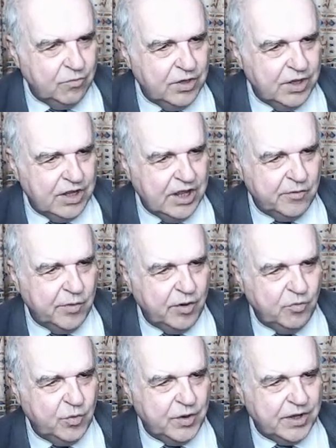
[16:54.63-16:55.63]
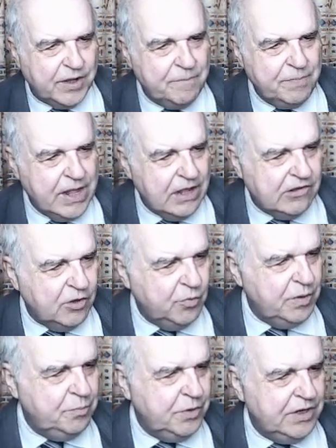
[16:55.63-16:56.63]
it won't work. So
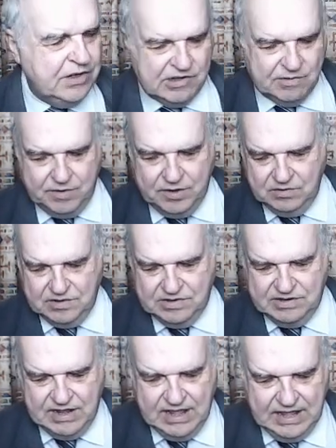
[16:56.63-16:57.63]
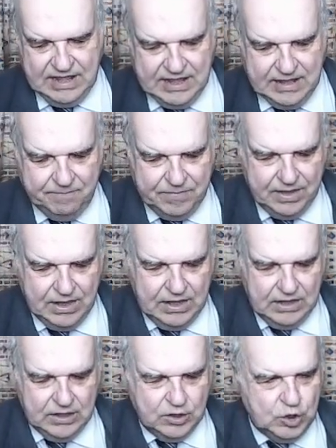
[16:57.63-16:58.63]
we'll put in some notes here.
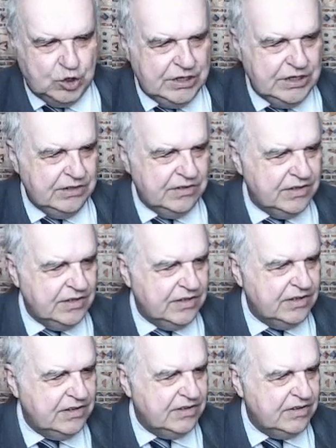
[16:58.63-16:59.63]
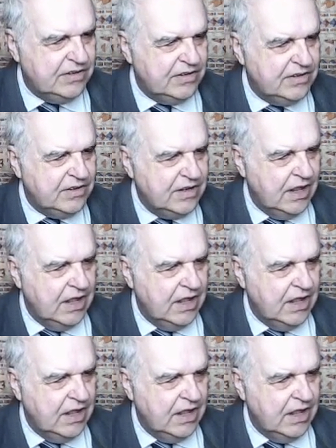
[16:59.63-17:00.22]
Jesus